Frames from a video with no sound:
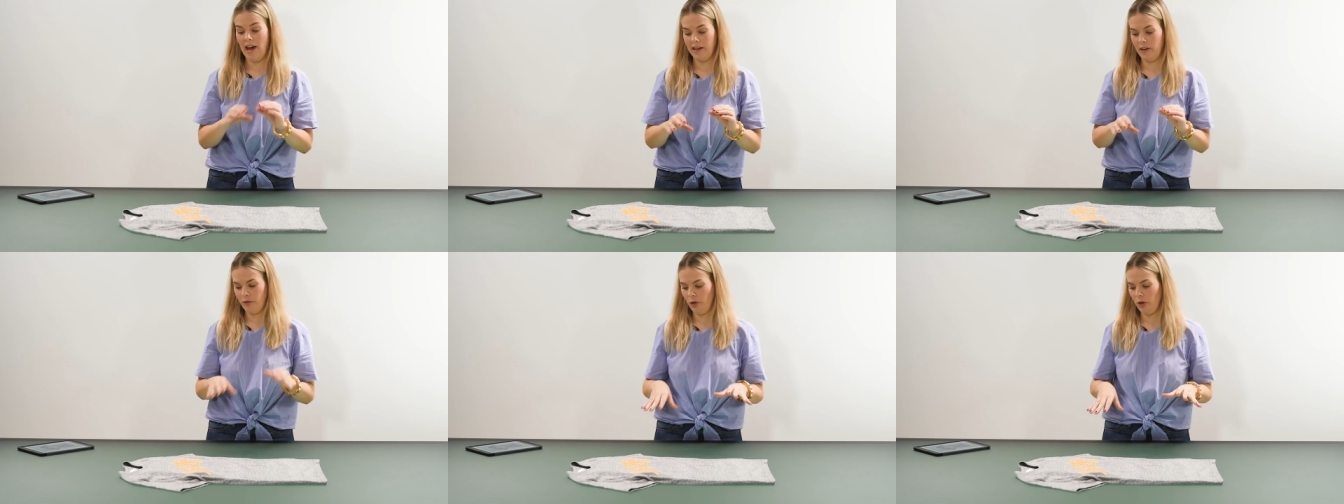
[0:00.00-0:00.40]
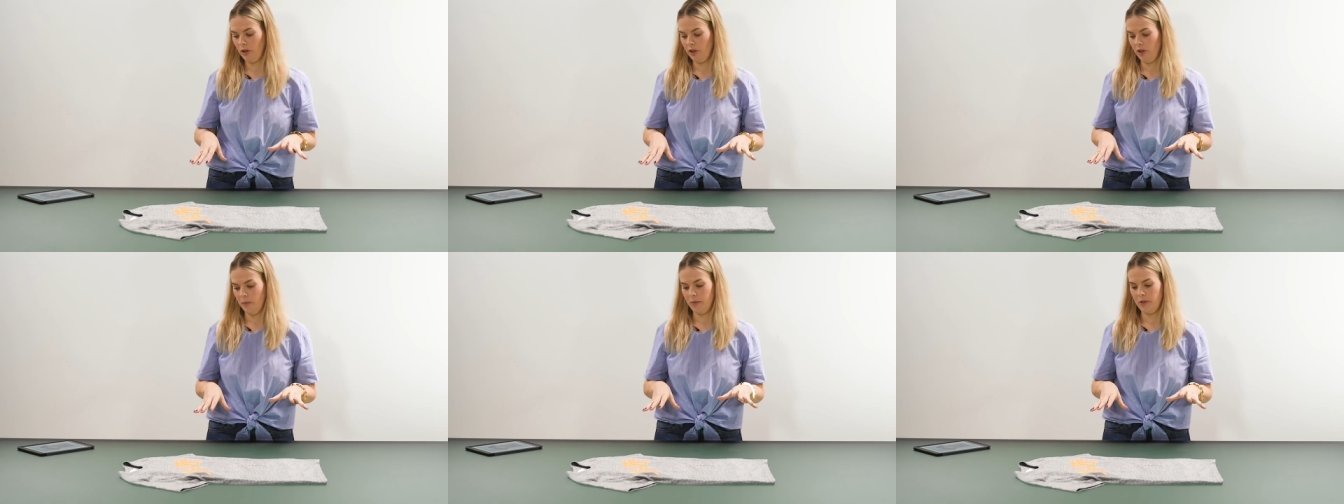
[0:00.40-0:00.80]
added
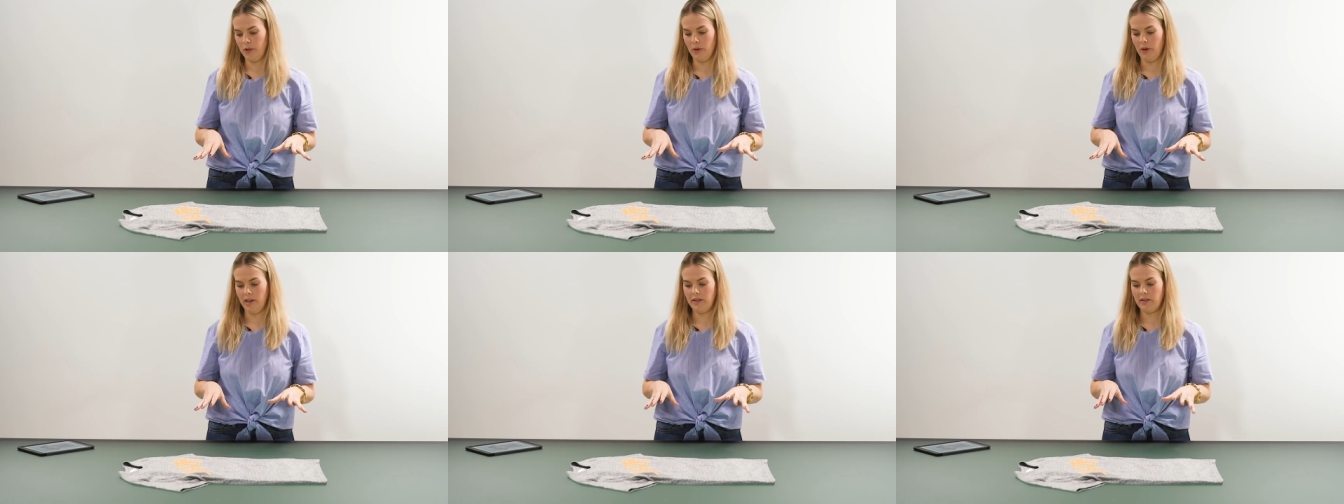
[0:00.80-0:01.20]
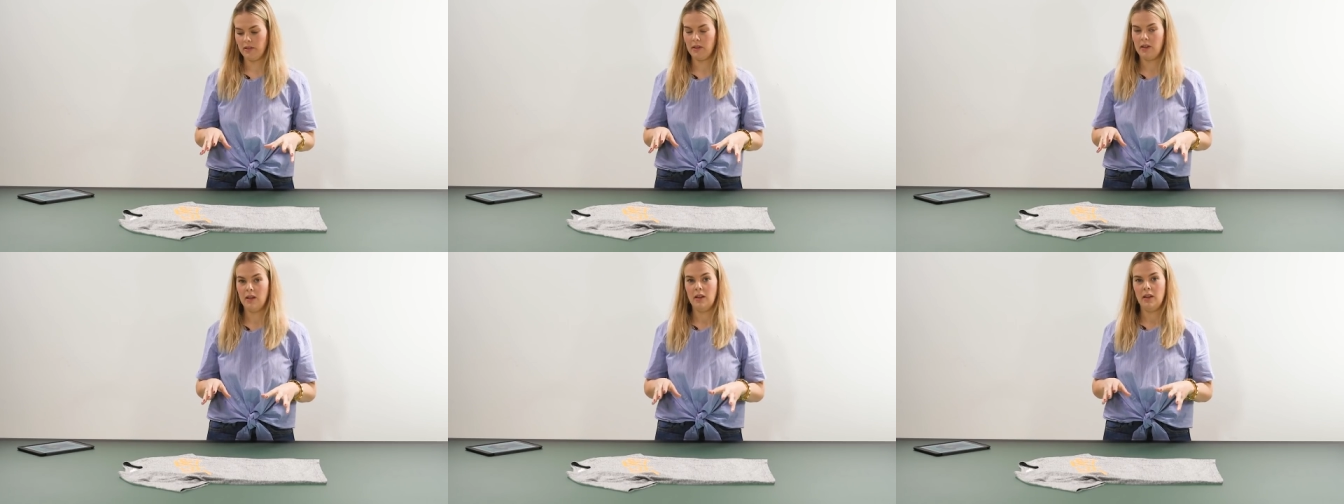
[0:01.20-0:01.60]
volume to it.
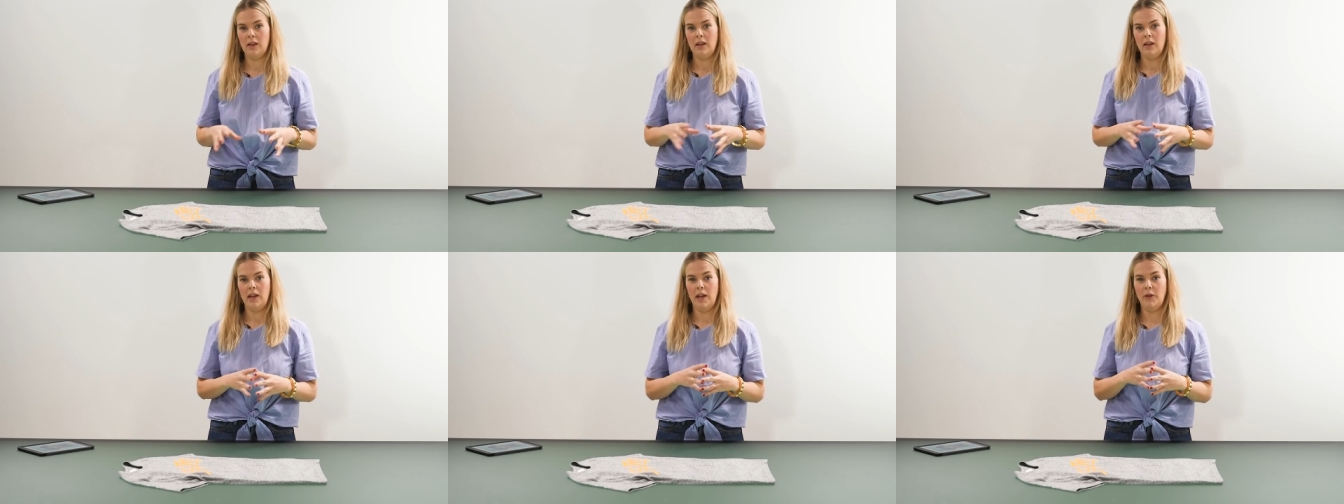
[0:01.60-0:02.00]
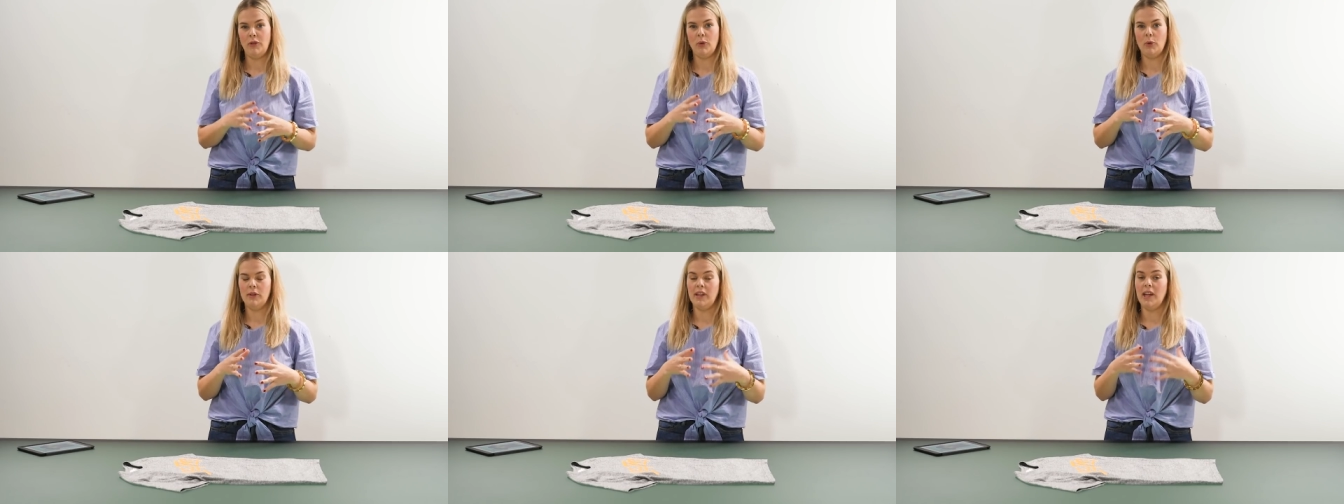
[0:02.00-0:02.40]

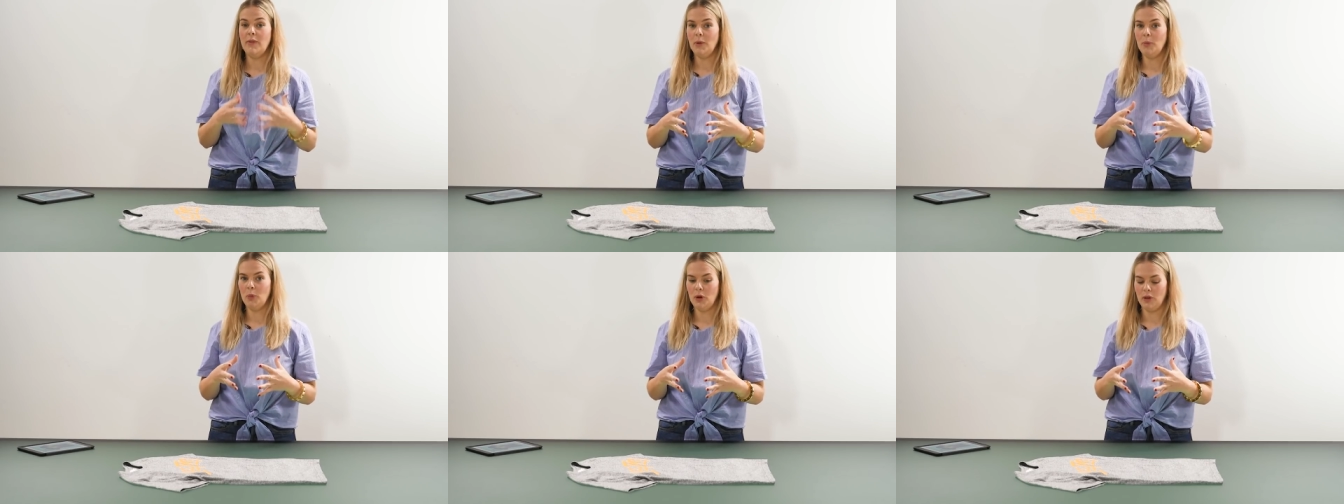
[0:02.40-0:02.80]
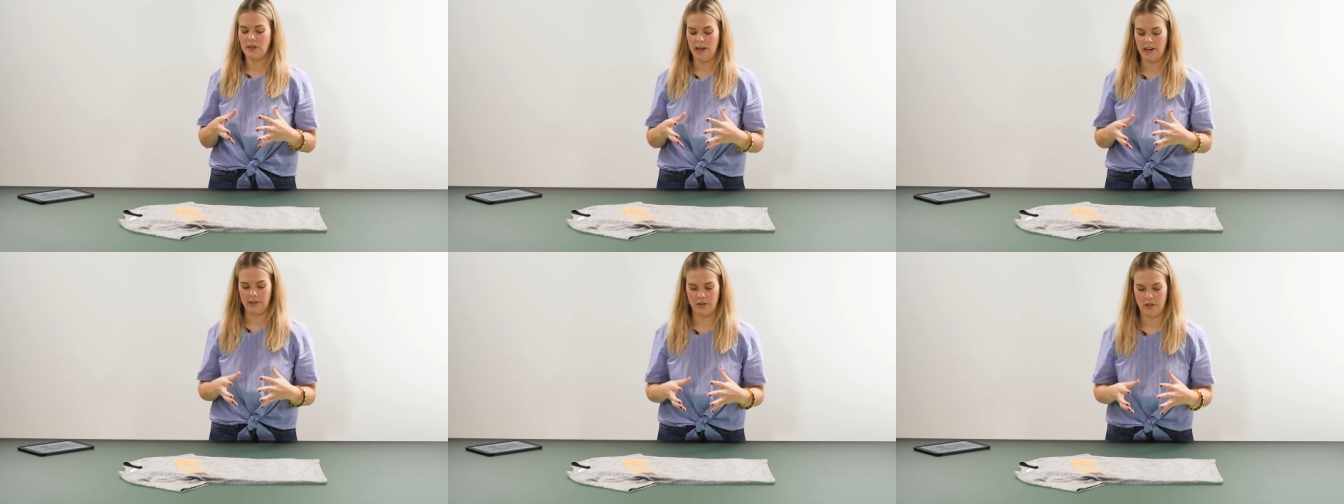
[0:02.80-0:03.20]
If you want even more
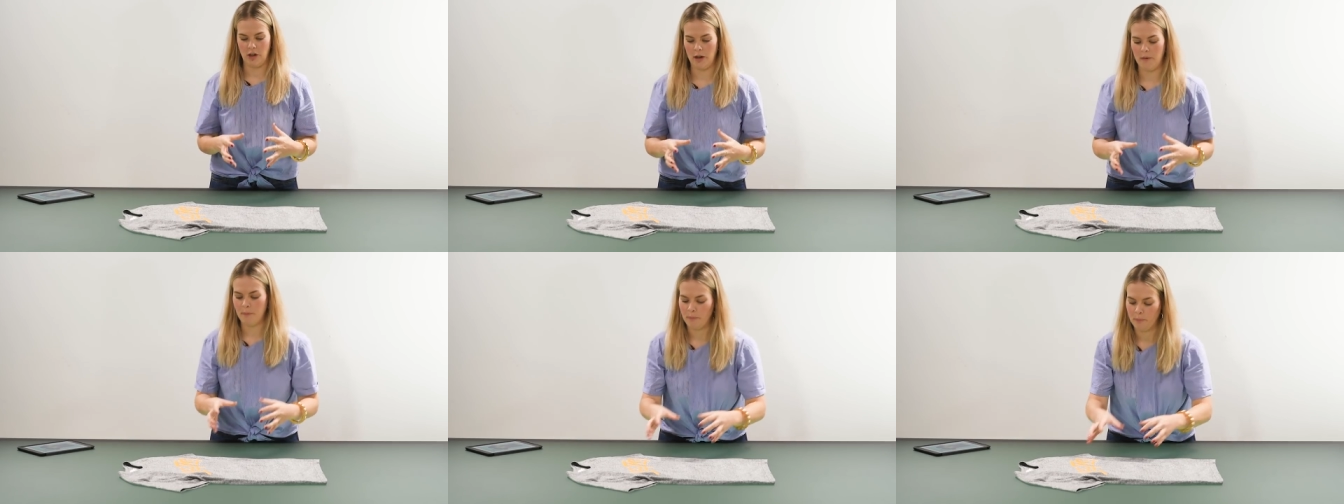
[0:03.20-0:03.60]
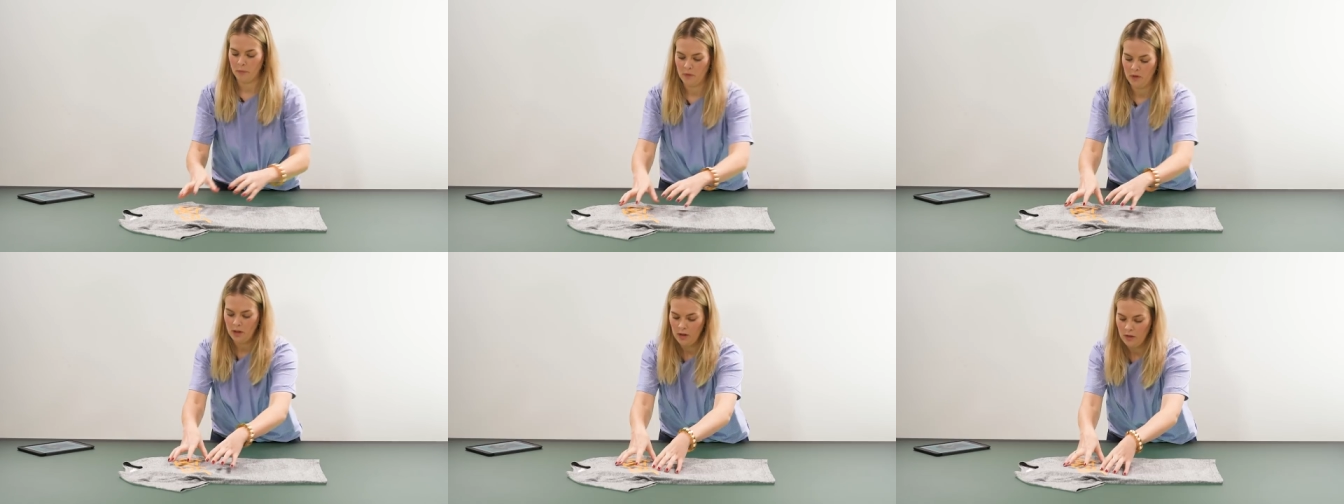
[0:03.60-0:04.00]
texture,
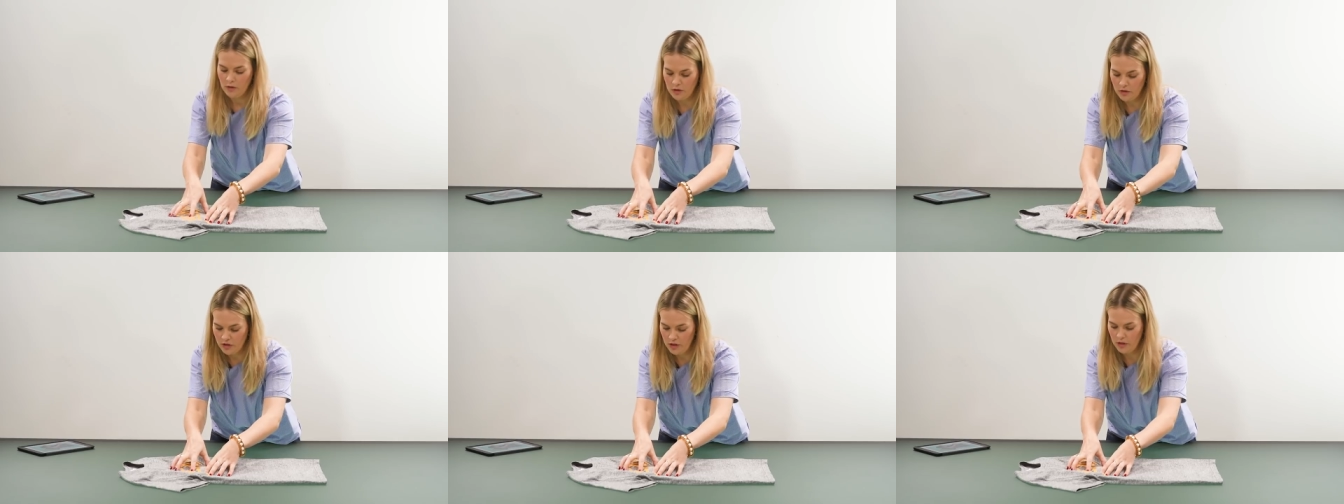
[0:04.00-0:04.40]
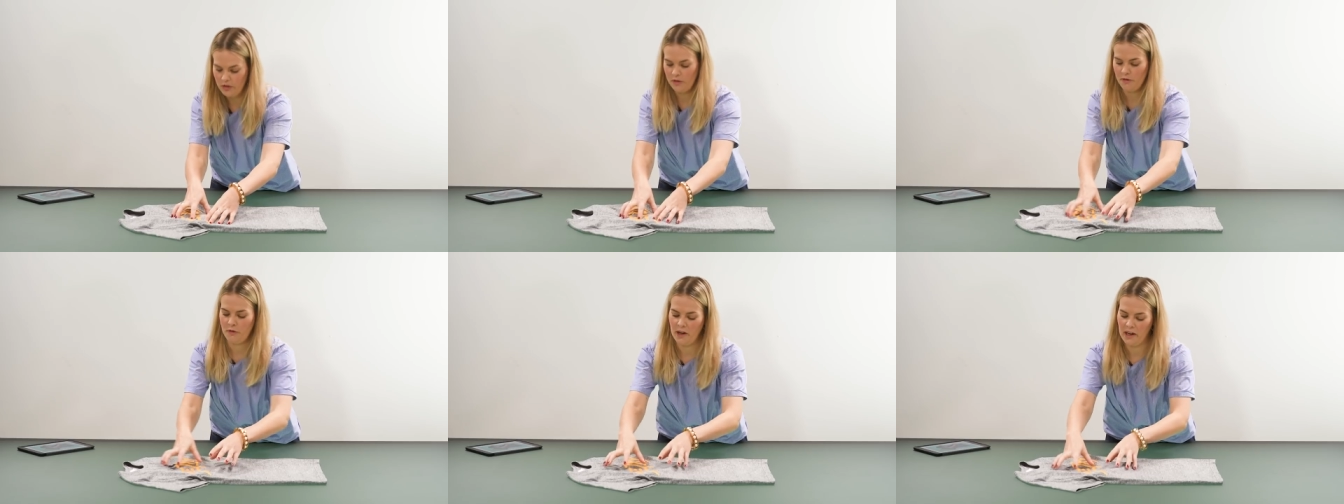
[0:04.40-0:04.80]
just
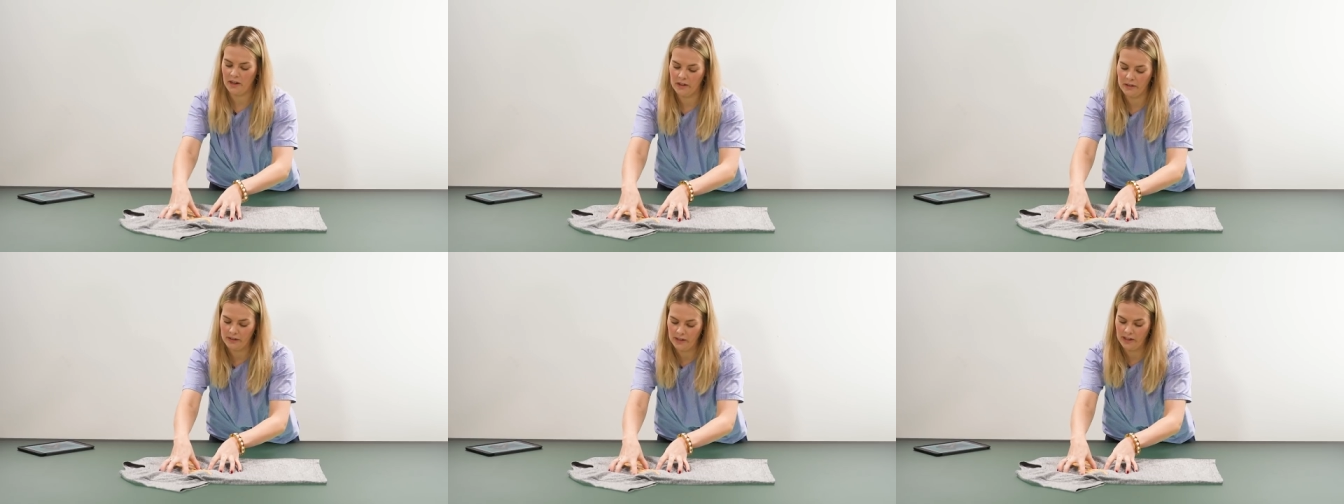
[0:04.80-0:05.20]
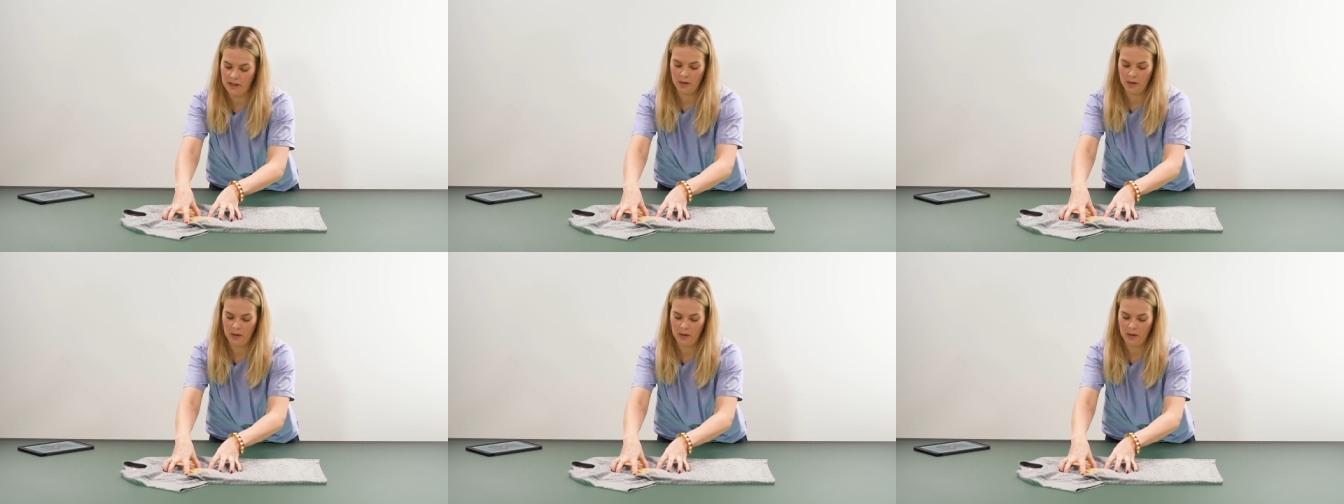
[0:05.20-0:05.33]
use your fingers a